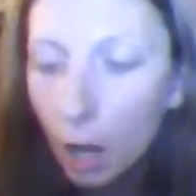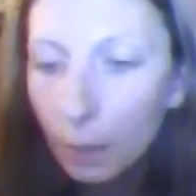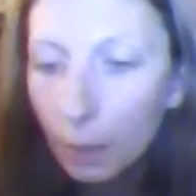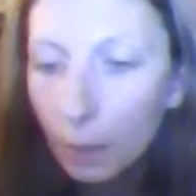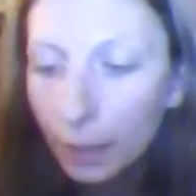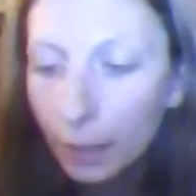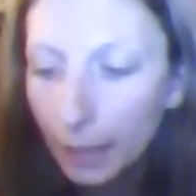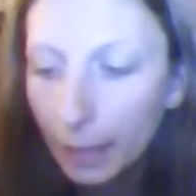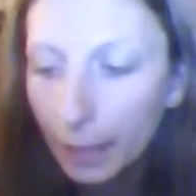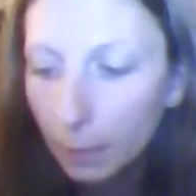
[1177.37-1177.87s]

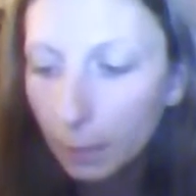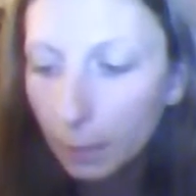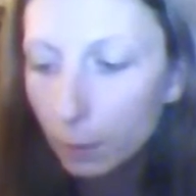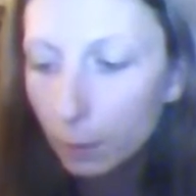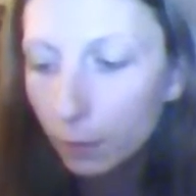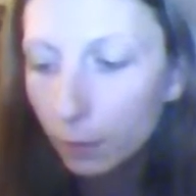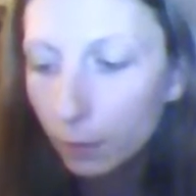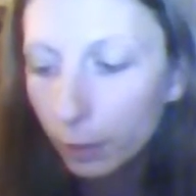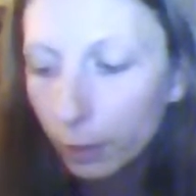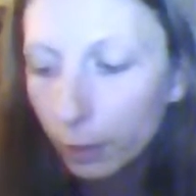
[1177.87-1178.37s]
It can
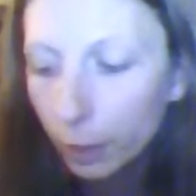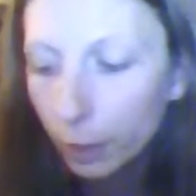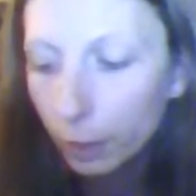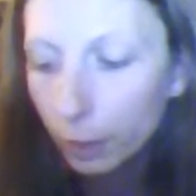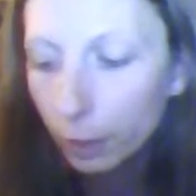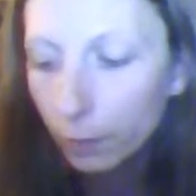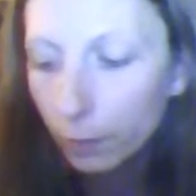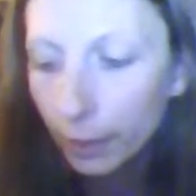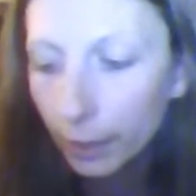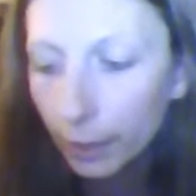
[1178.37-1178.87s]
be very
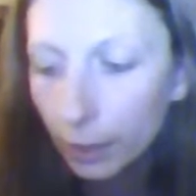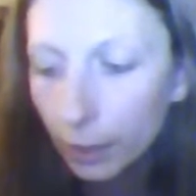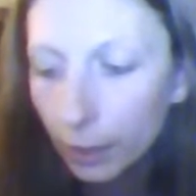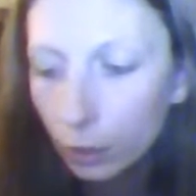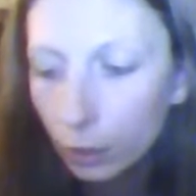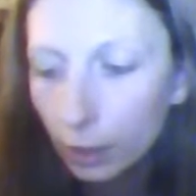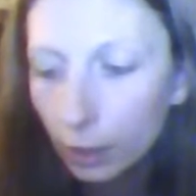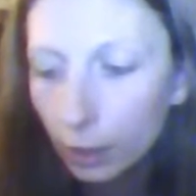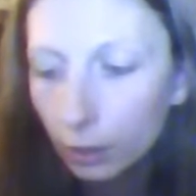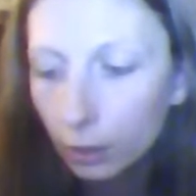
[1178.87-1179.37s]
good
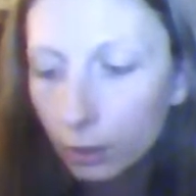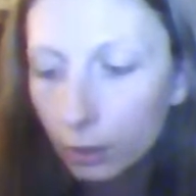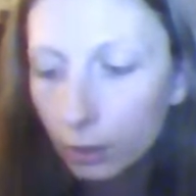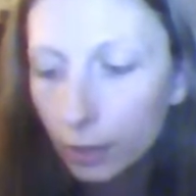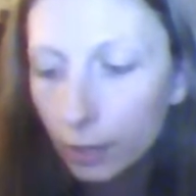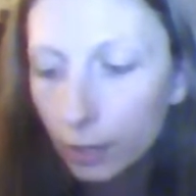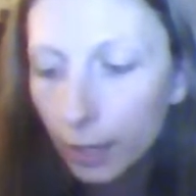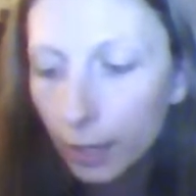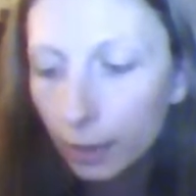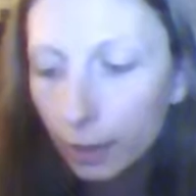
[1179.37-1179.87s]
financially. It looks
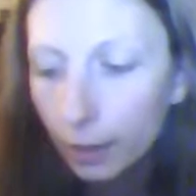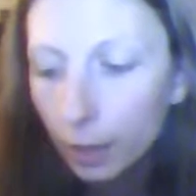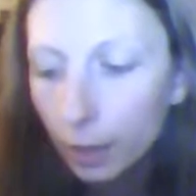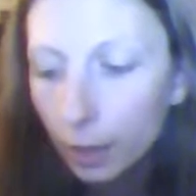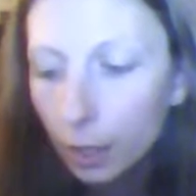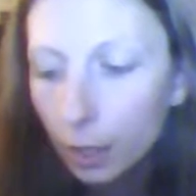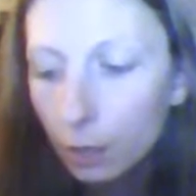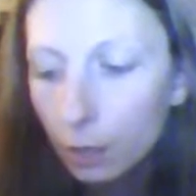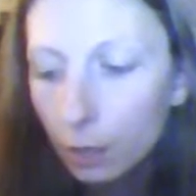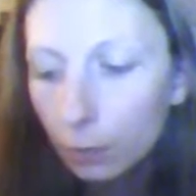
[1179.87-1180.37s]
like,
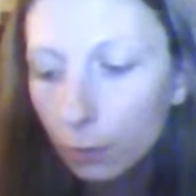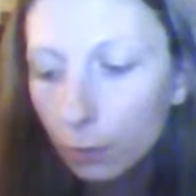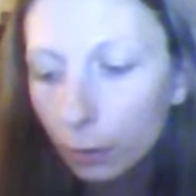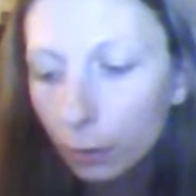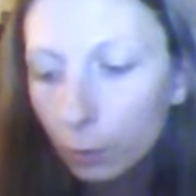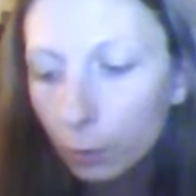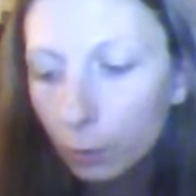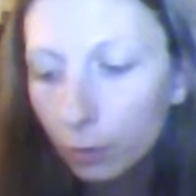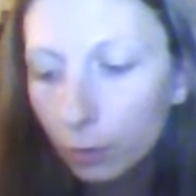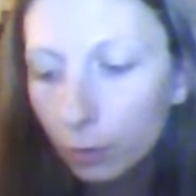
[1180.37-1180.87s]

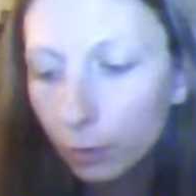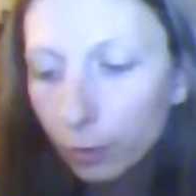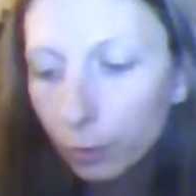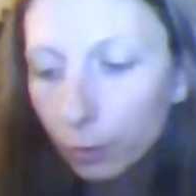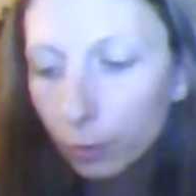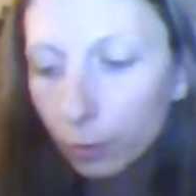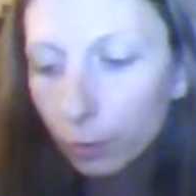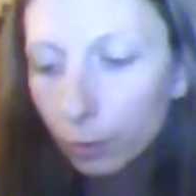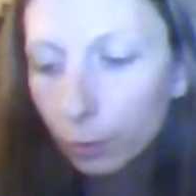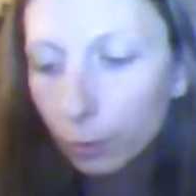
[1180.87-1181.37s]
remember,
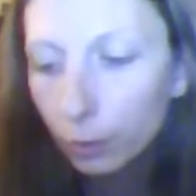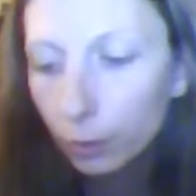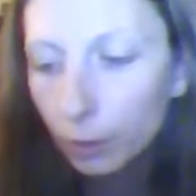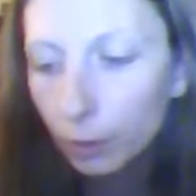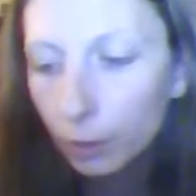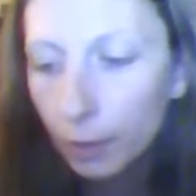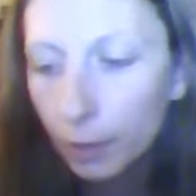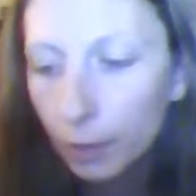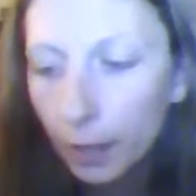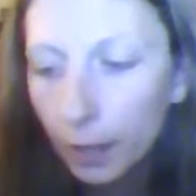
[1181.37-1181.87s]
you've
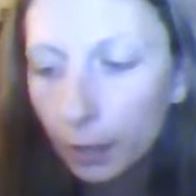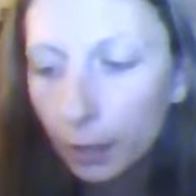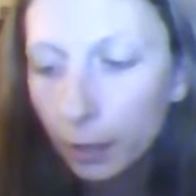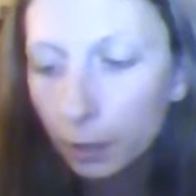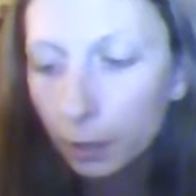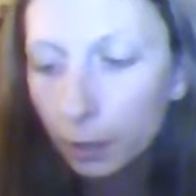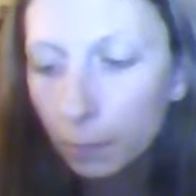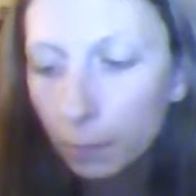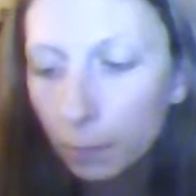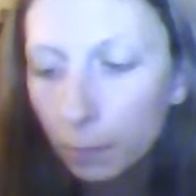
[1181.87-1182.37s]
really
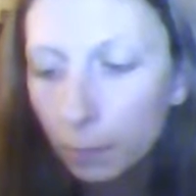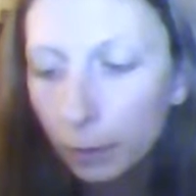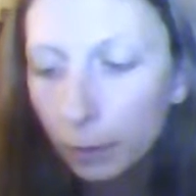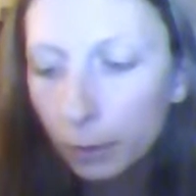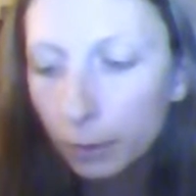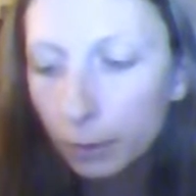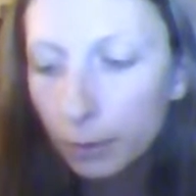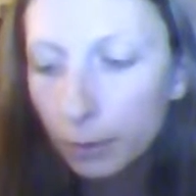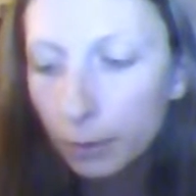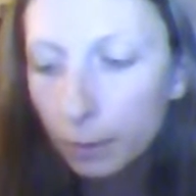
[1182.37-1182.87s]
been
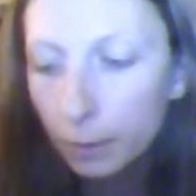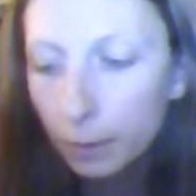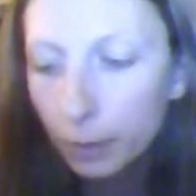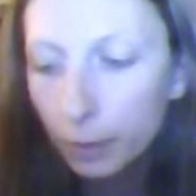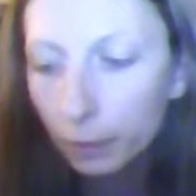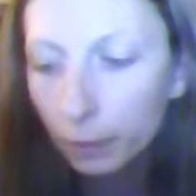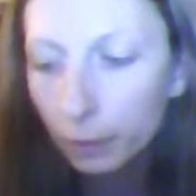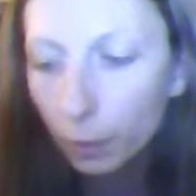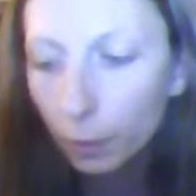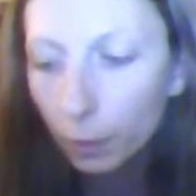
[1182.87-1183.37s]
building
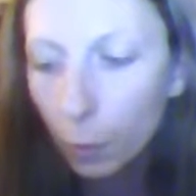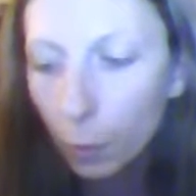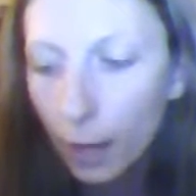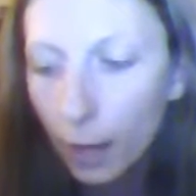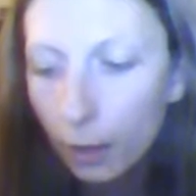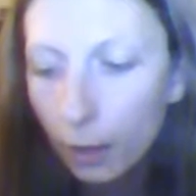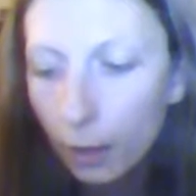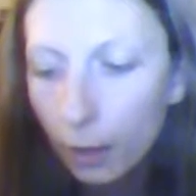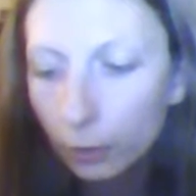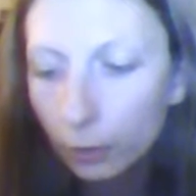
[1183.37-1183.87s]
something for a
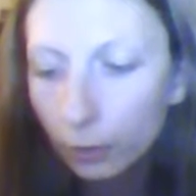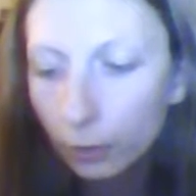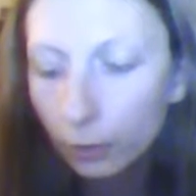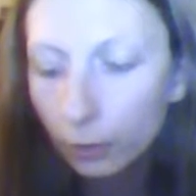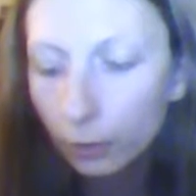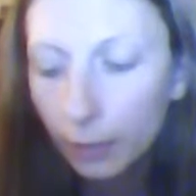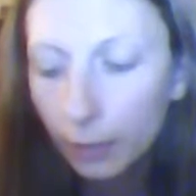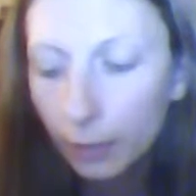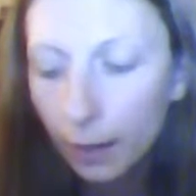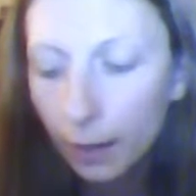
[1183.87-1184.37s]
while
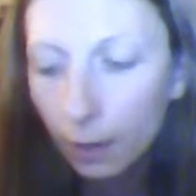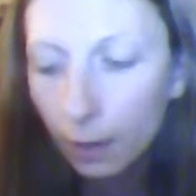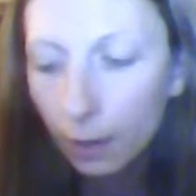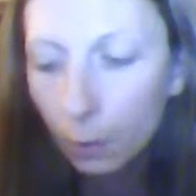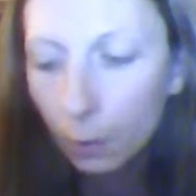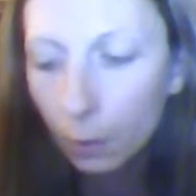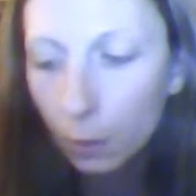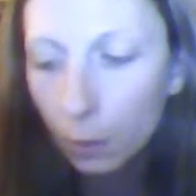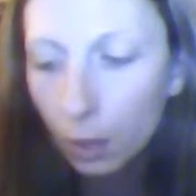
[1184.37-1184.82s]
now.